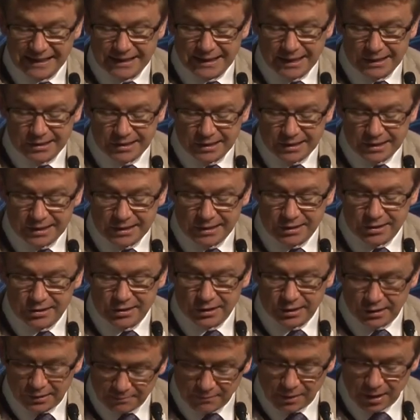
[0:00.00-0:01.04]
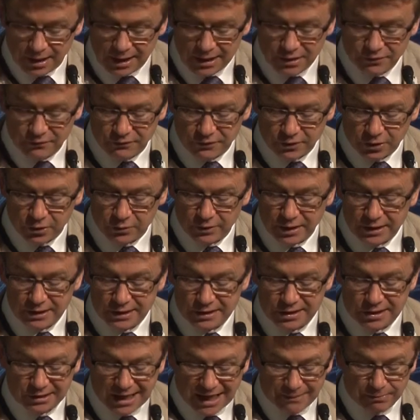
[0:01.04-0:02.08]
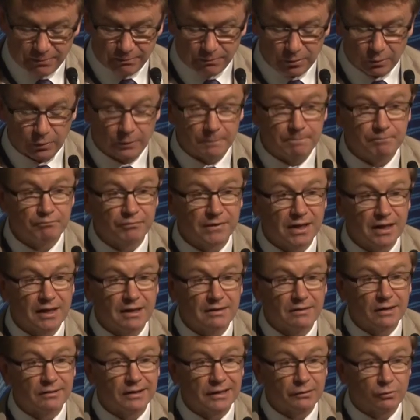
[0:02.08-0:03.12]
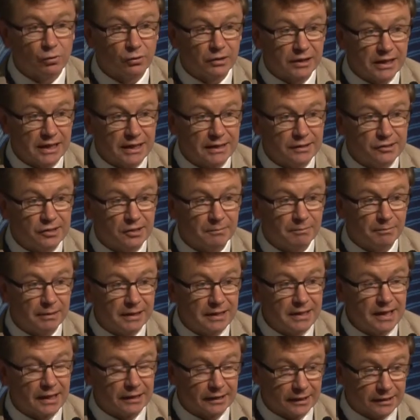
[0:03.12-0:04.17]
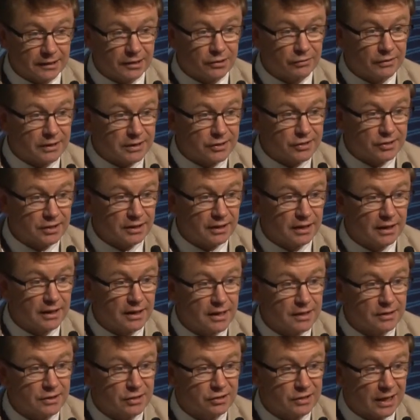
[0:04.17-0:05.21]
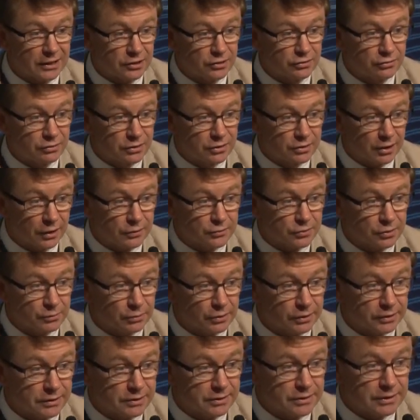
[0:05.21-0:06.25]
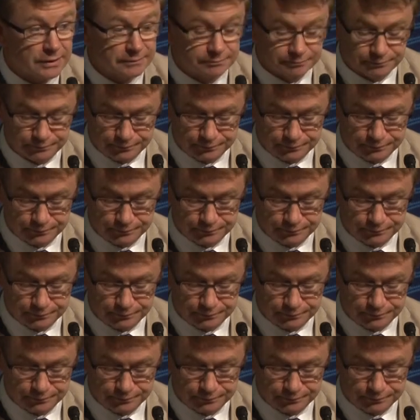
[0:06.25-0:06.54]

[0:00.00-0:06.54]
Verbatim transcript: It is, in my view, inescapable that there will need to be an increase in statutory social workers.